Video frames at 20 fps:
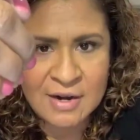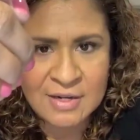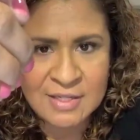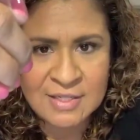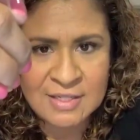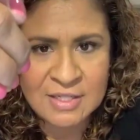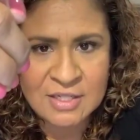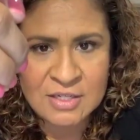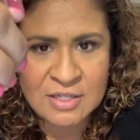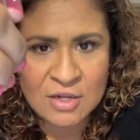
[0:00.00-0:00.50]

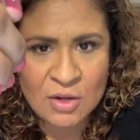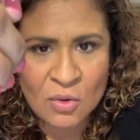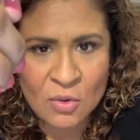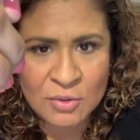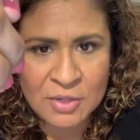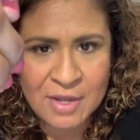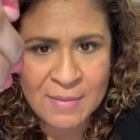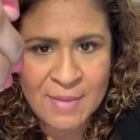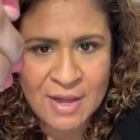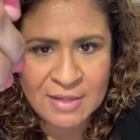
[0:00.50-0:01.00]
It's
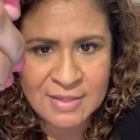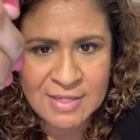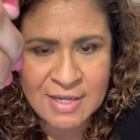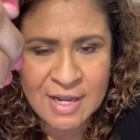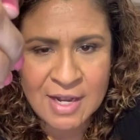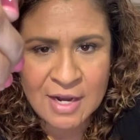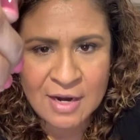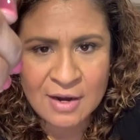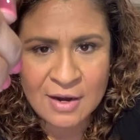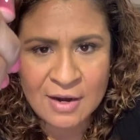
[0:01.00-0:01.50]
only about to
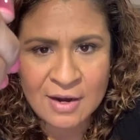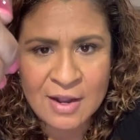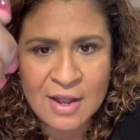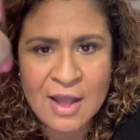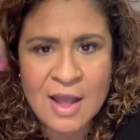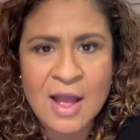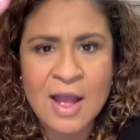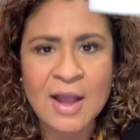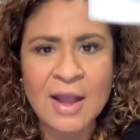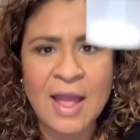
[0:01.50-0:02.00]
here,
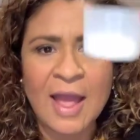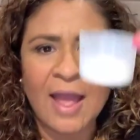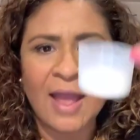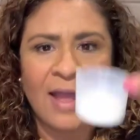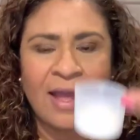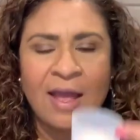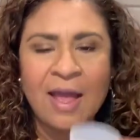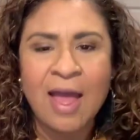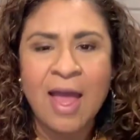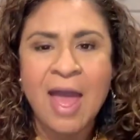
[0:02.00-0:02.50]

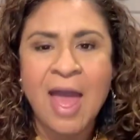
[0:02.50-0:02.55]
okay?